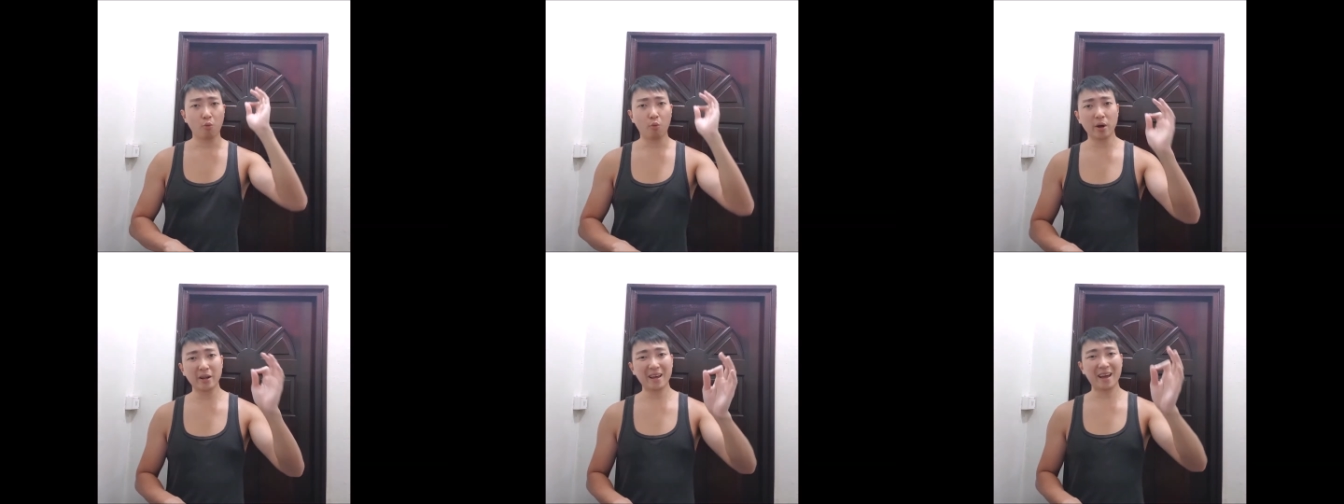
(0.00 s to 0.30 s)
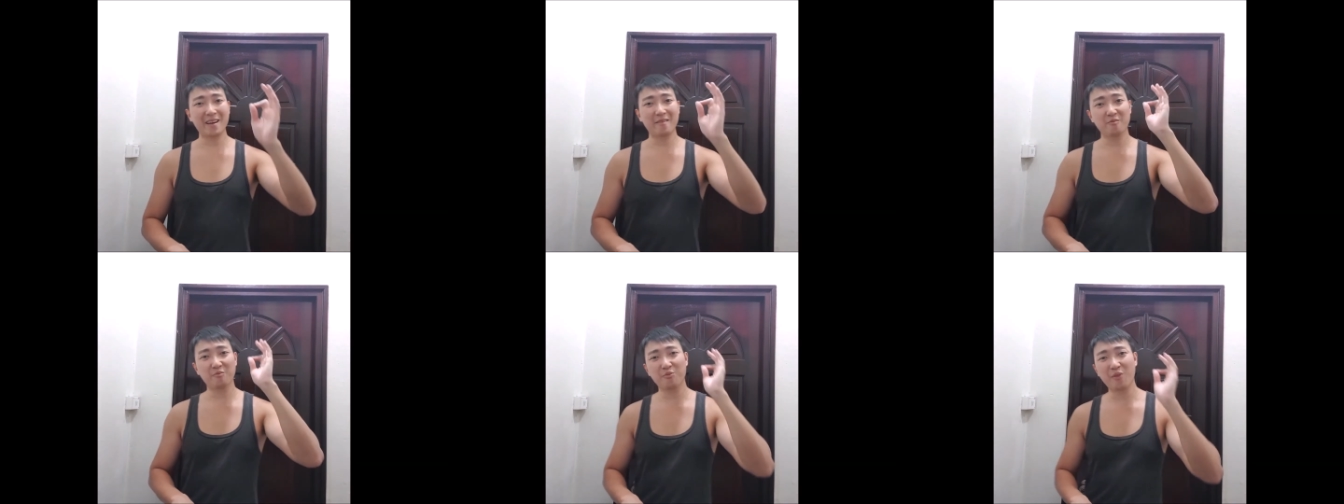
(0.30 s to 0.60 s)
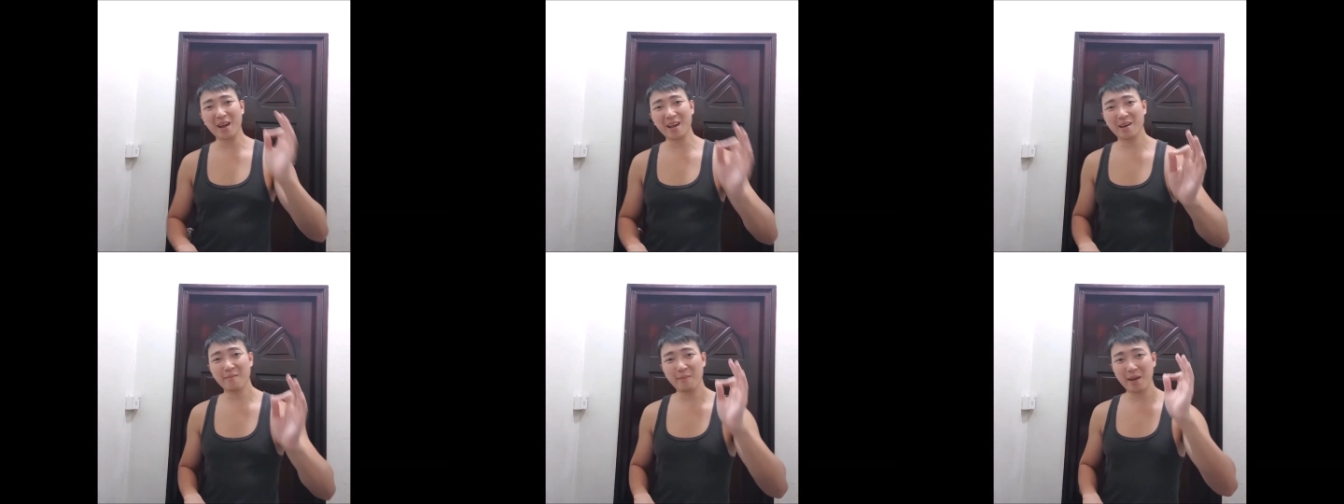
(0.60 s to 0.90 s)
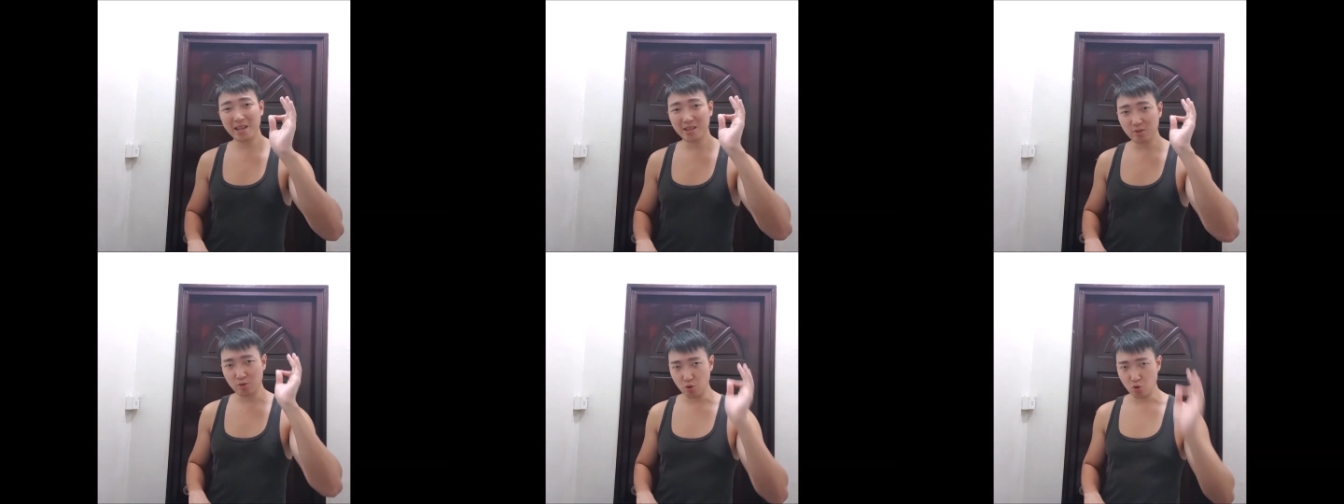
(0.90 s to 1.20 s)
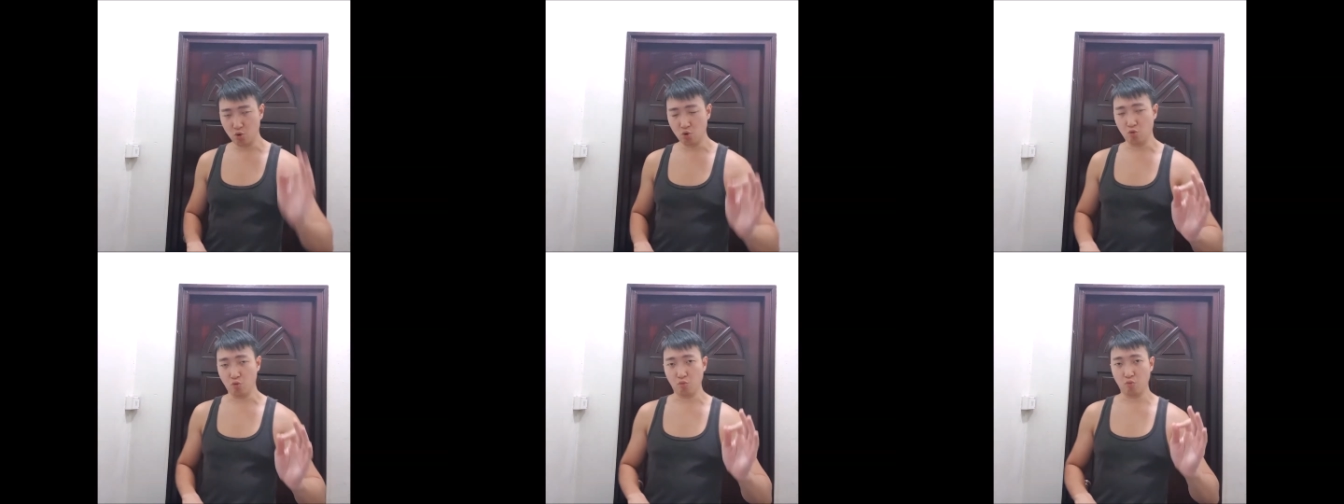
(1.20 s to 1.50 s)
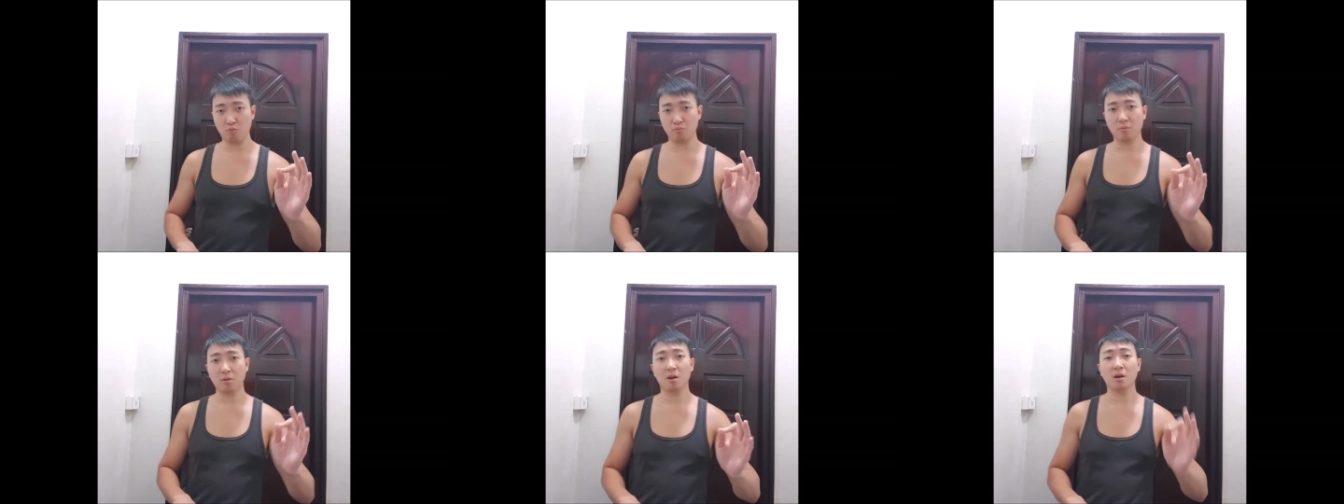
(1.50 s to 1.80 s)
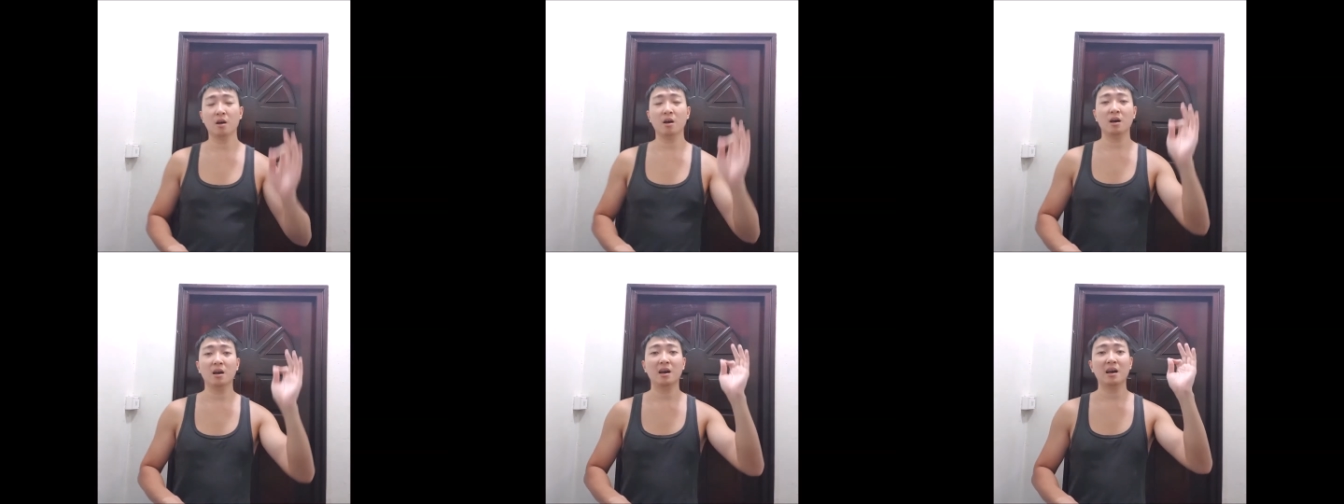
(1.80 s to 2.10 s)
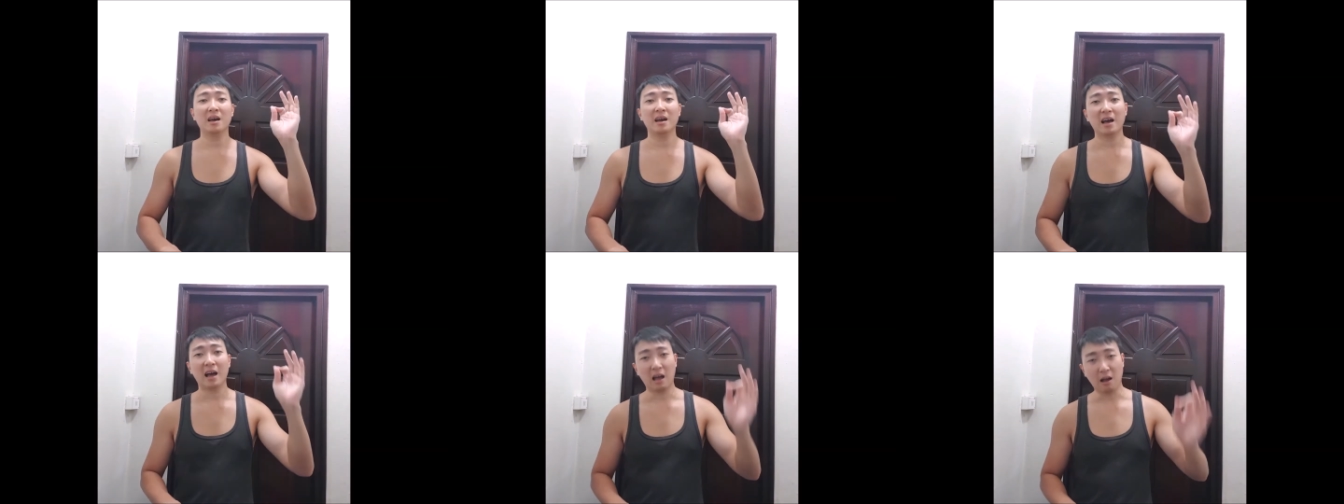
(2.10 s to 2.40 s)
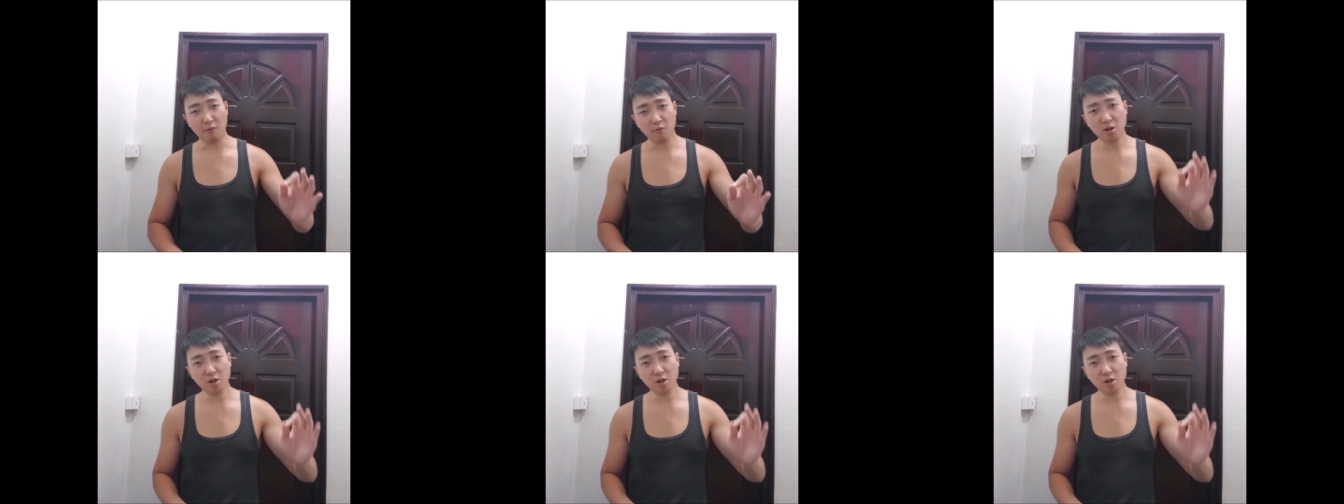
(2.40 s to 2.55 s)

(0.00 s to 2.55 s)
what I recommend to you. I